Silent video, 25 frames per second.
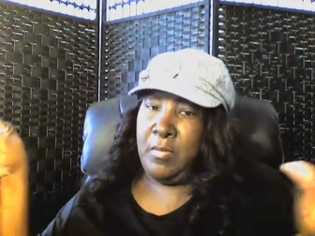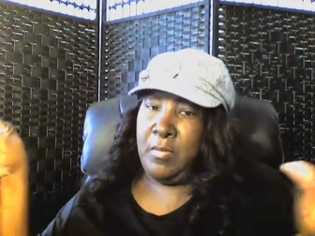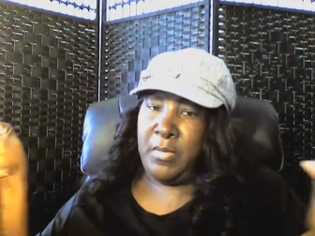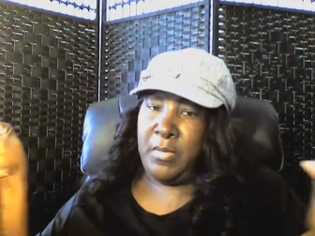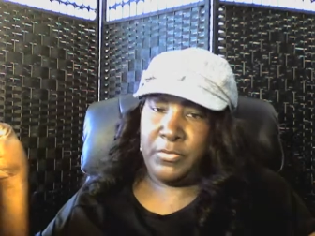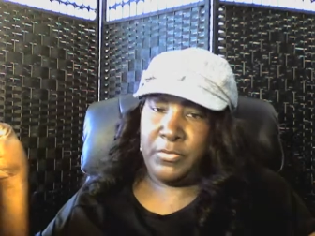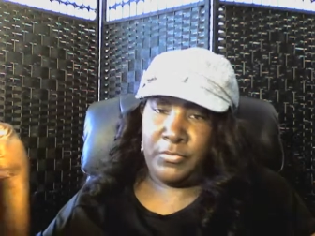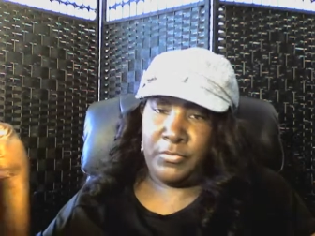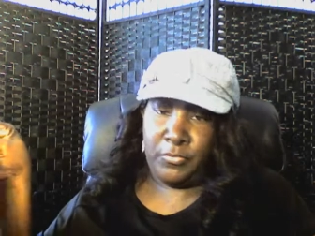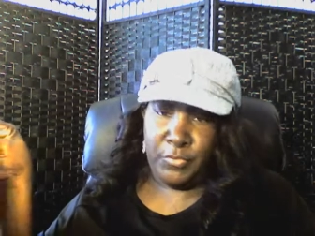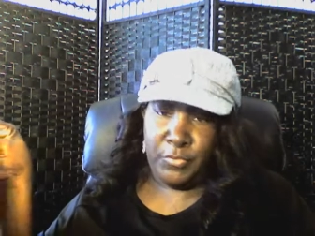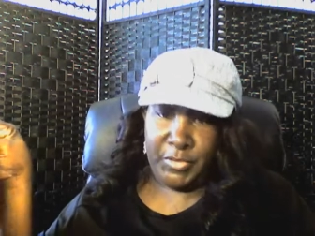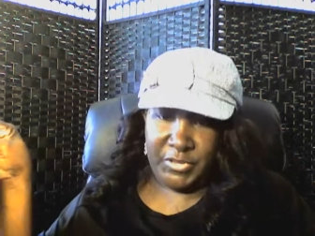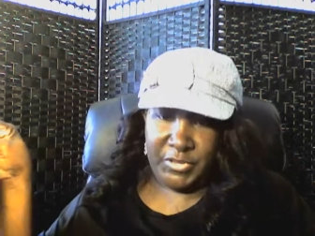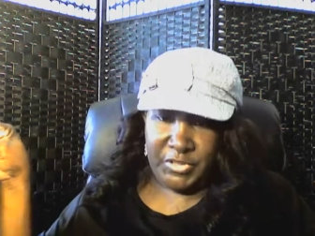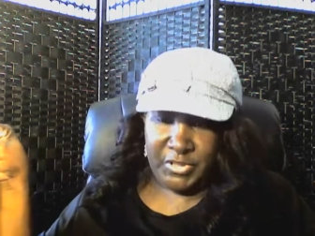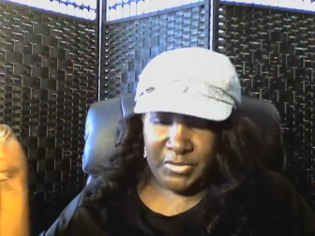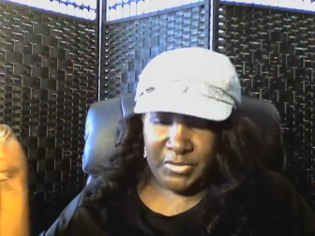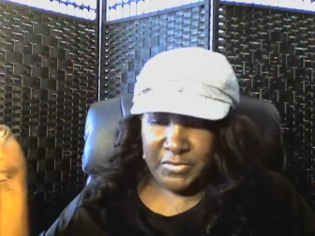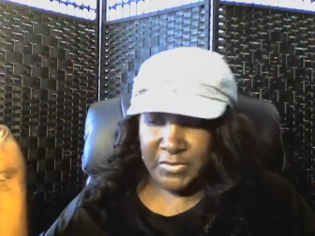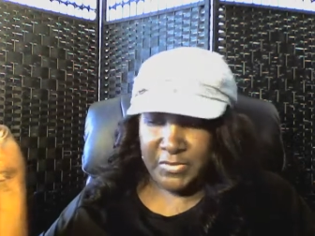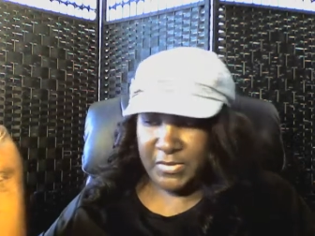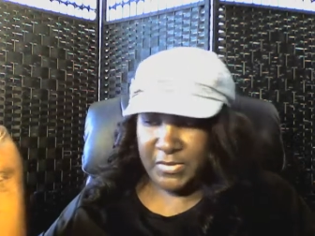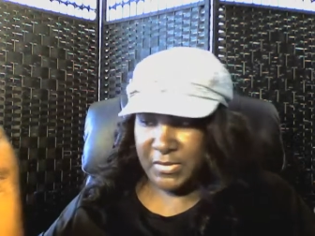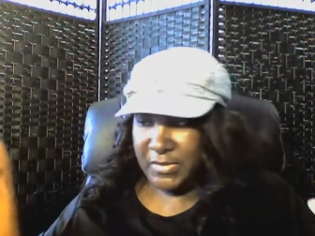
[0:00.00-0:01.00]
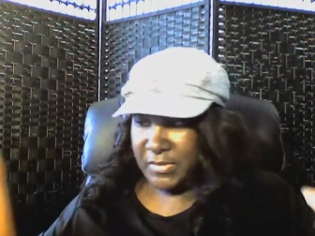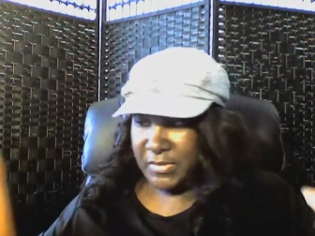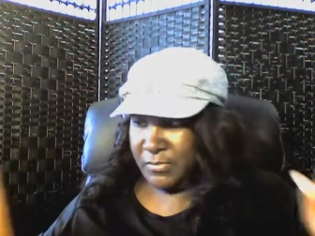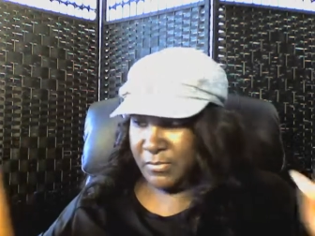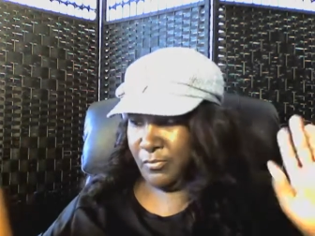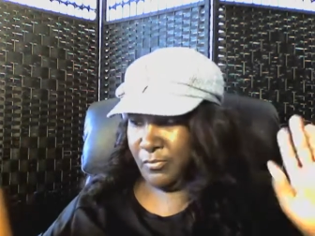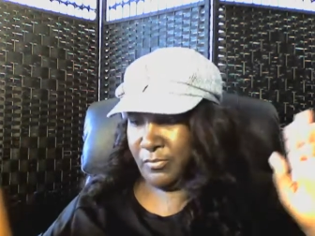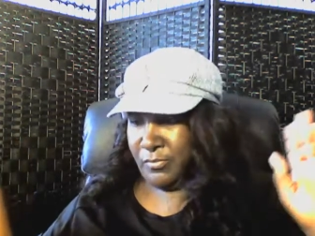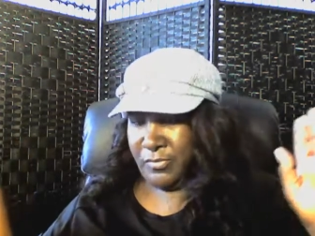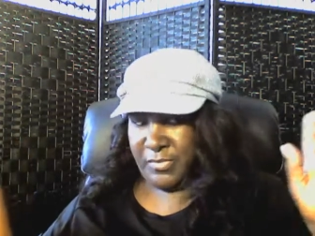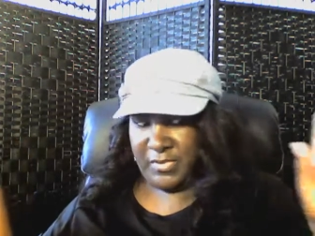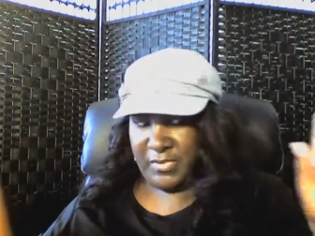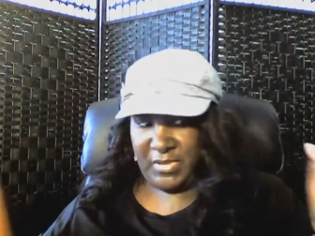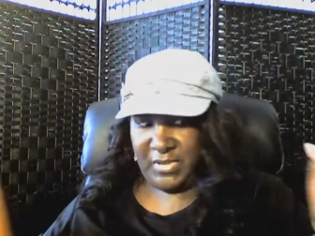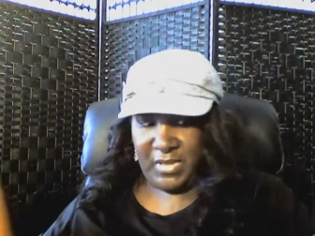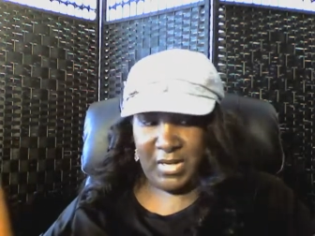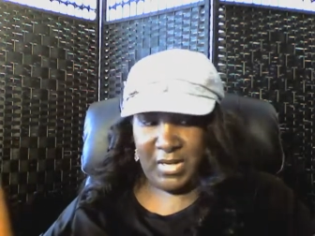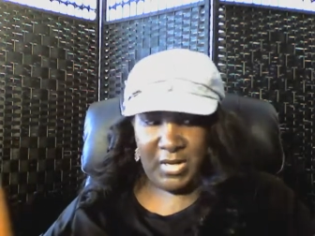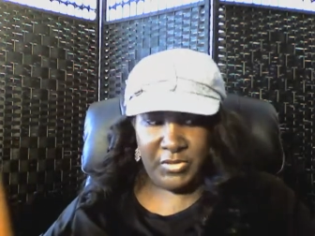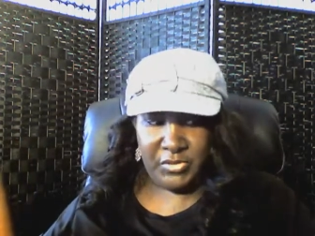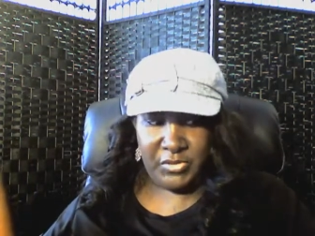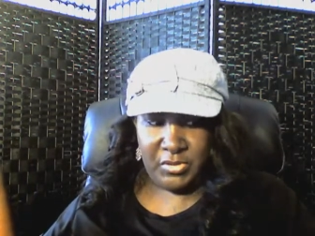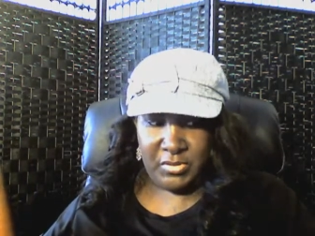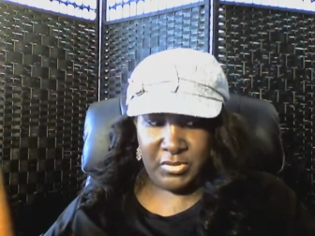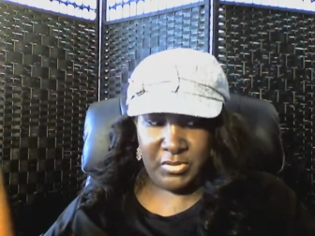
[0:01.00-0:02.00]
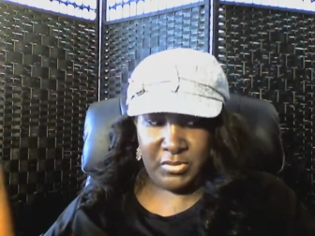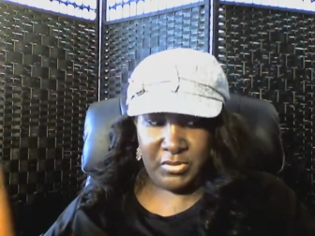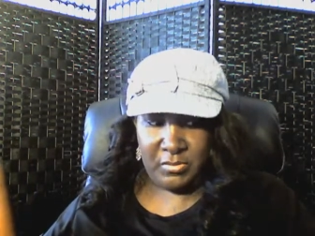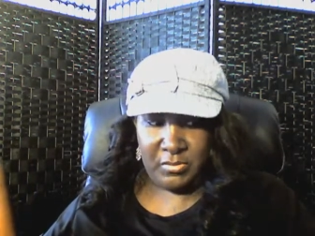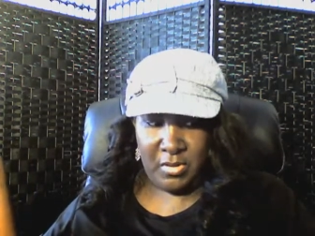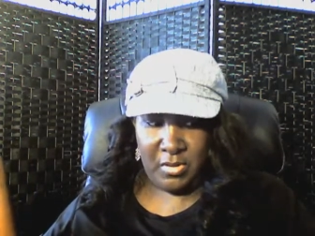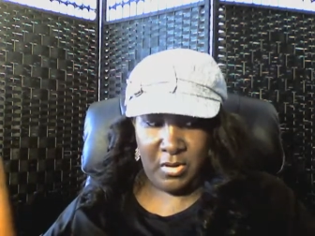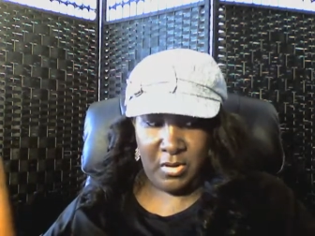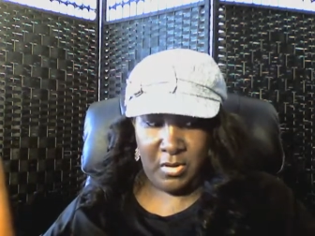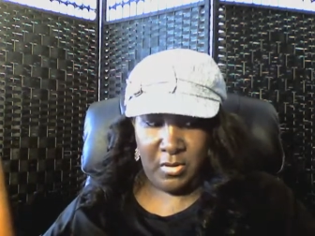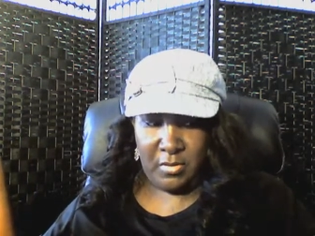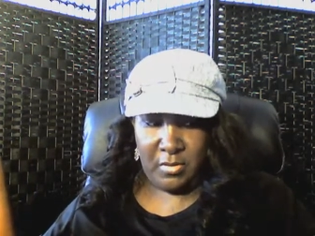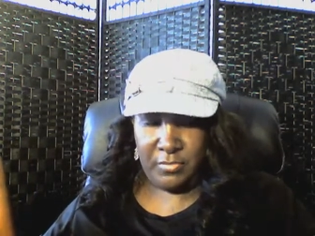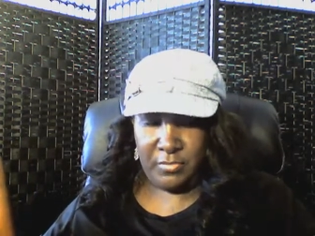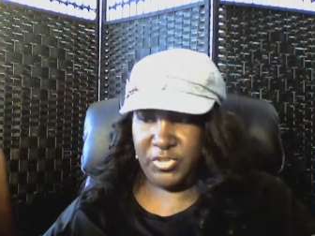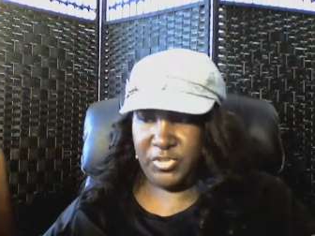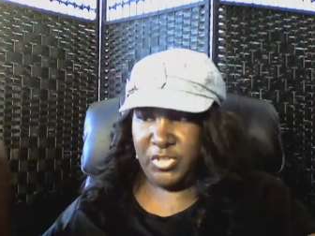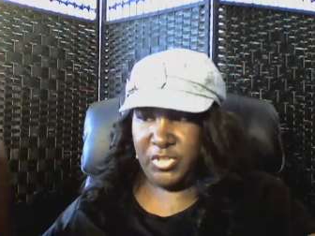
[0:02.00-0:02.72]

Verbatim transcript: My daughter Chelsea said I should uh,